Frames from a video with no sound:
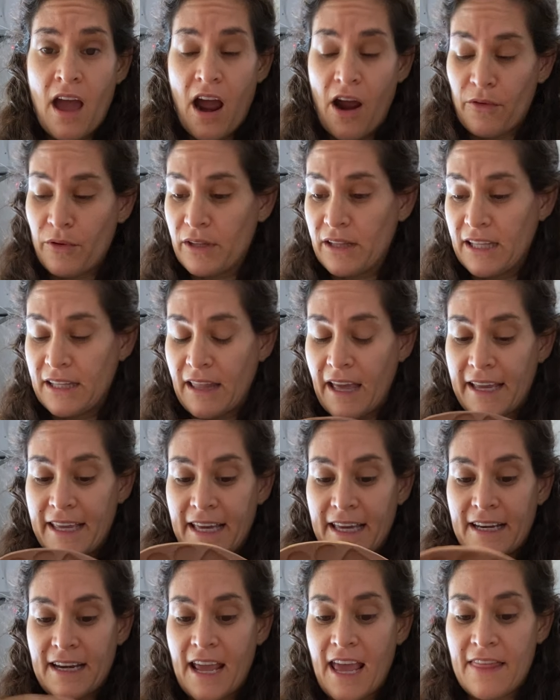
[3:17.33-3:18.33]
I really like
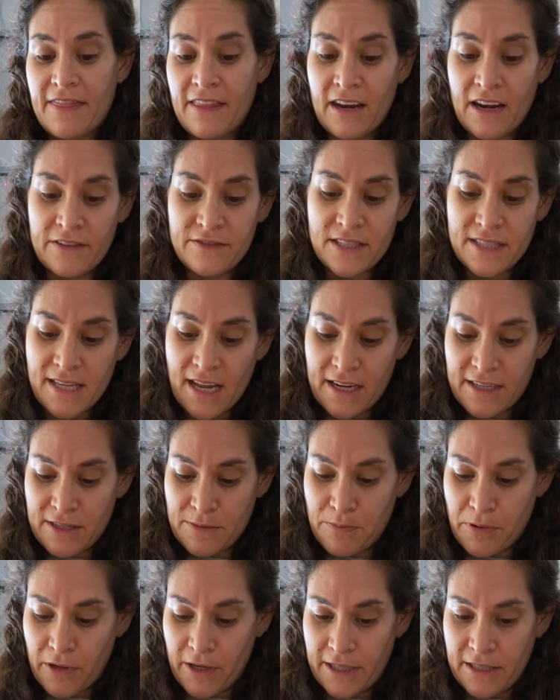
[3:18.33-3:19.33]
it. And then I've decided to
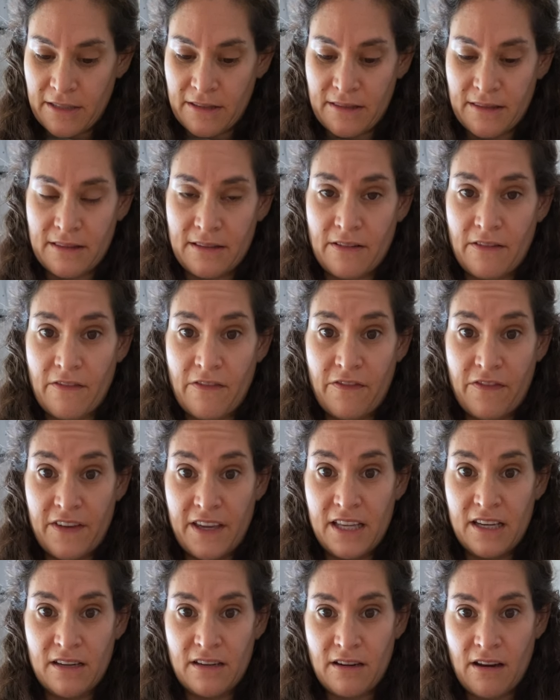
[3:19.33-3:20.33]
put
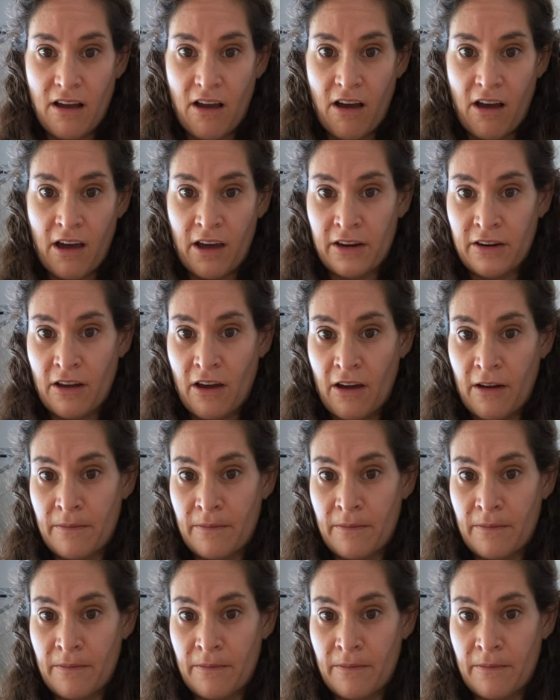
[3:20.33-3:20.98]
feet on